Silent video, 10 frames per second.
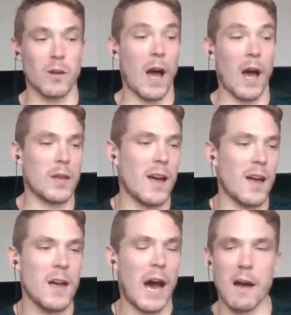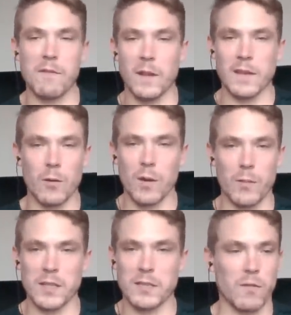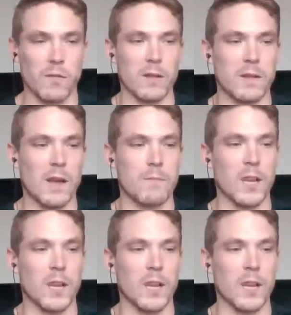I mean, I, I felt that way myself all the time.